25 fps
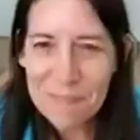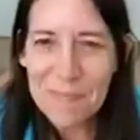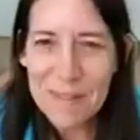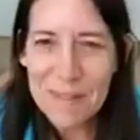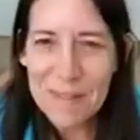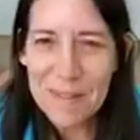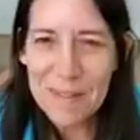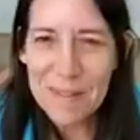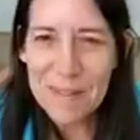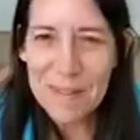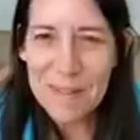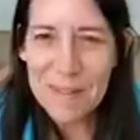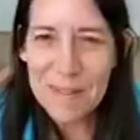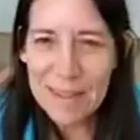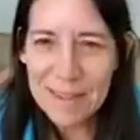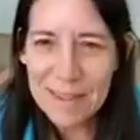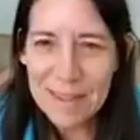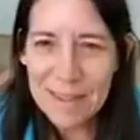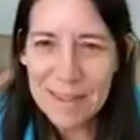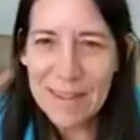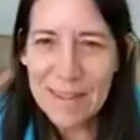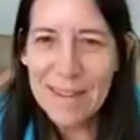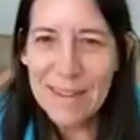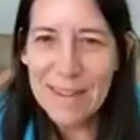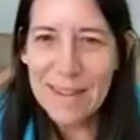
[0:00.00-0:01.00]

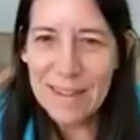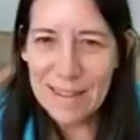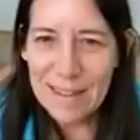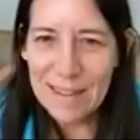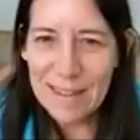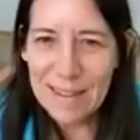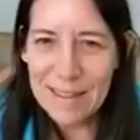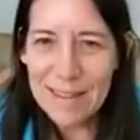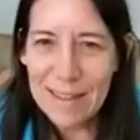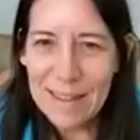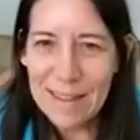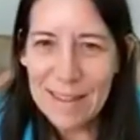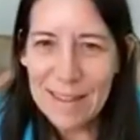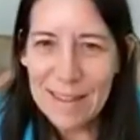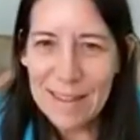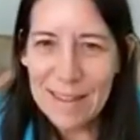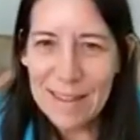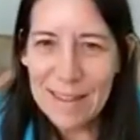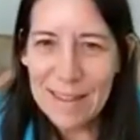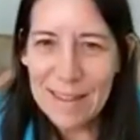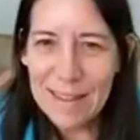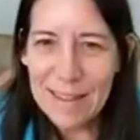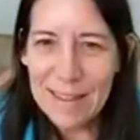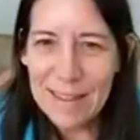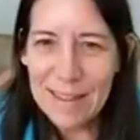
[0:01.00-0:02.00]

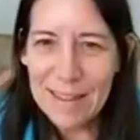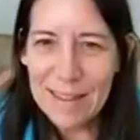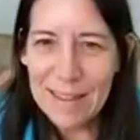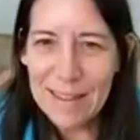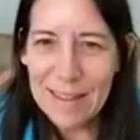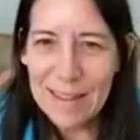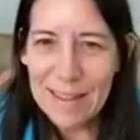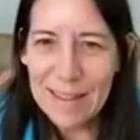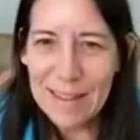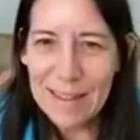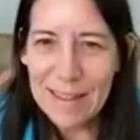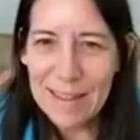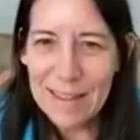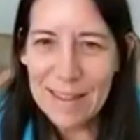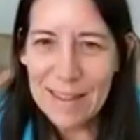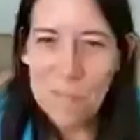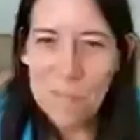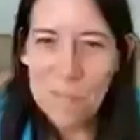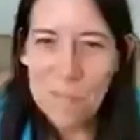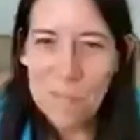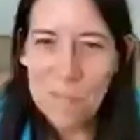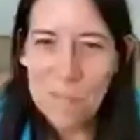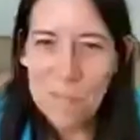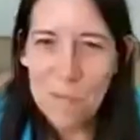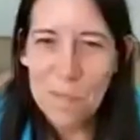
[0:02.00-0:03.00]

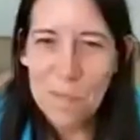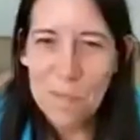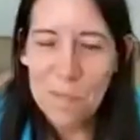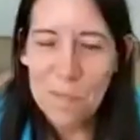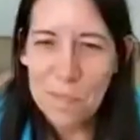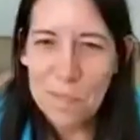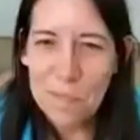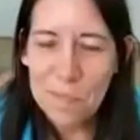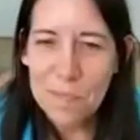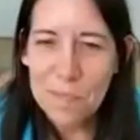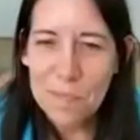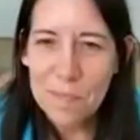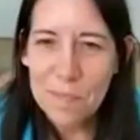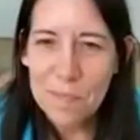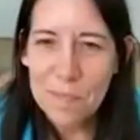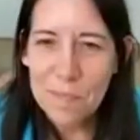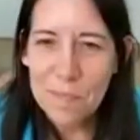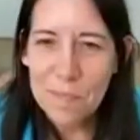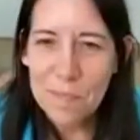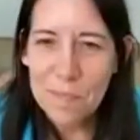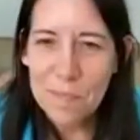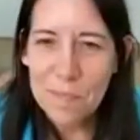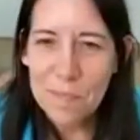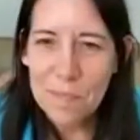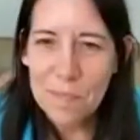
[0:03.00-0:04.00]

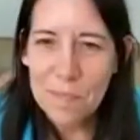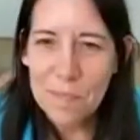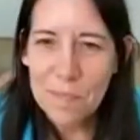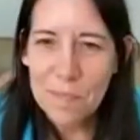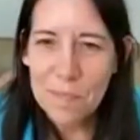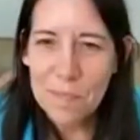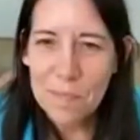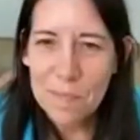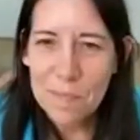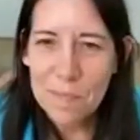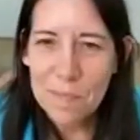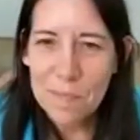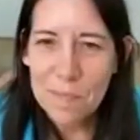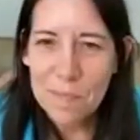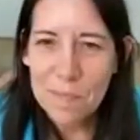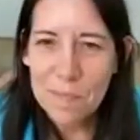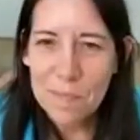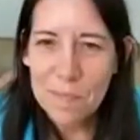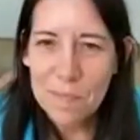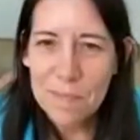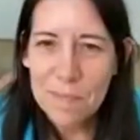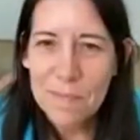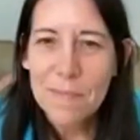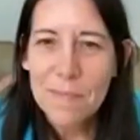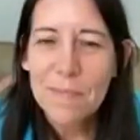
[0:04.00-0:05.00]

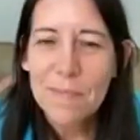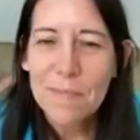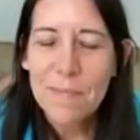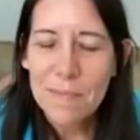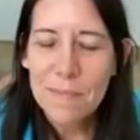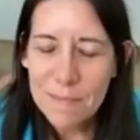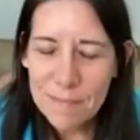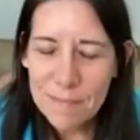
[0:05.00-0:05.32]
(silent)